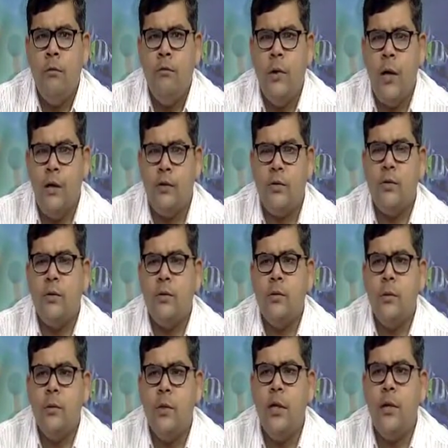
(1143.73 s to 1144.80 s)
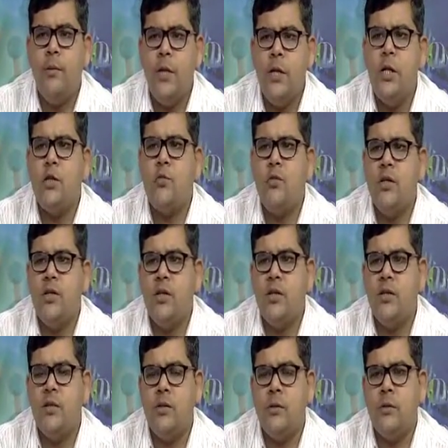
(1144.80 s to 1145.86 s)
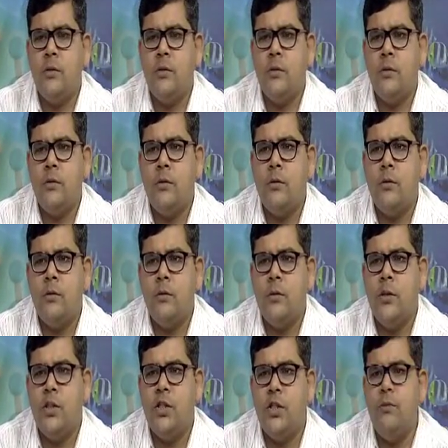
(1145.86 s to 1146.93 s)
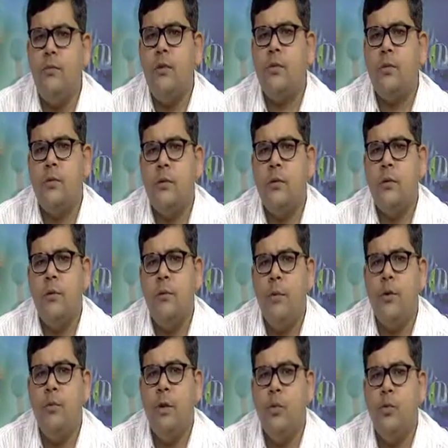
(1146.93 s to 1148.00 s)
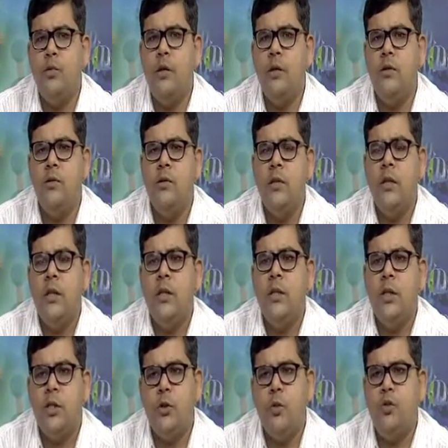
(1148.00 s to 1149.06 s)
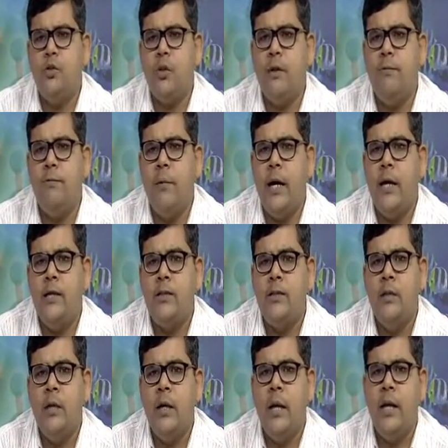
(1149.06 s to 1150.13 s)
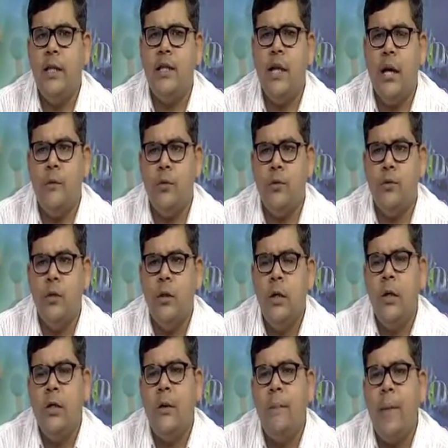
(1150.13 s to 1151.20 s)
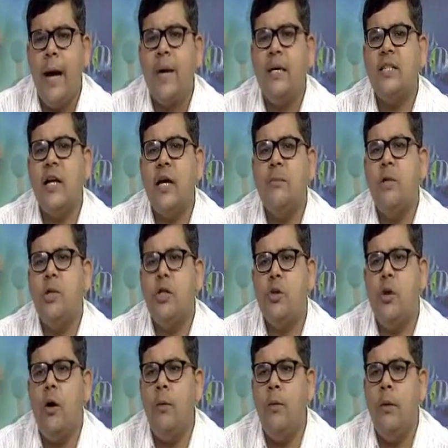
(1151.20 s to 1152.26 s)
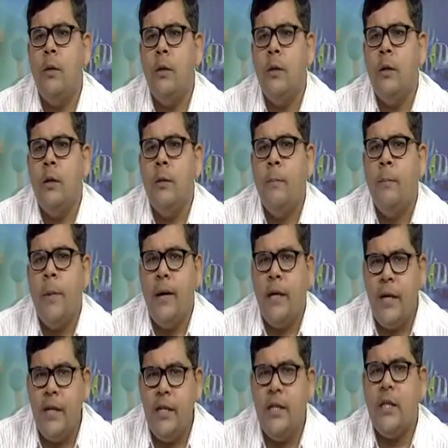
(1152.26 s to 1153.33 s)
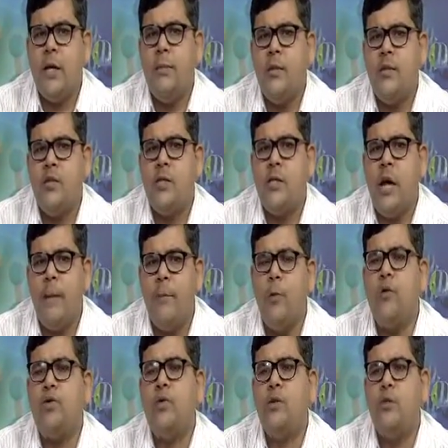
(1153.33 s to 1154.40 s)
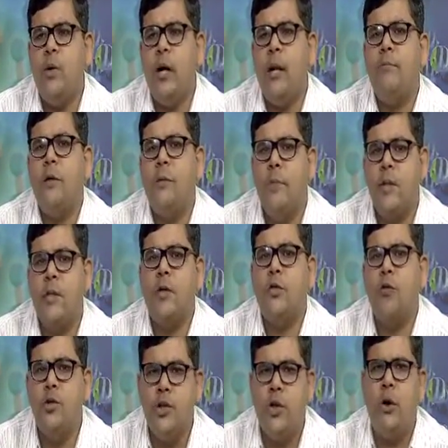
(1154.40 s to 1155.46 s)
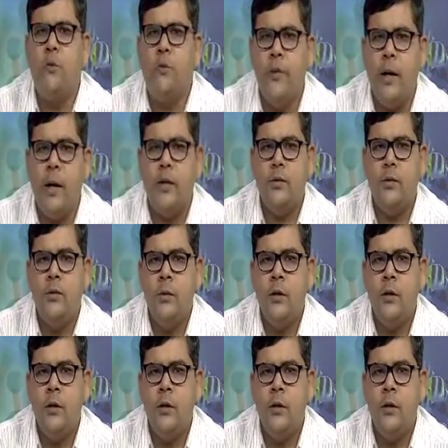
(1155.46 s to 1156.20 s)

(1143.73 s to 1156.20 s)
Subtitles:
Friends, here we need to distinguish between two things, the dissolution of marriage and the divorce. The marriage can be dissolved by any other means, divorce is one of the method to dissolve the marriage.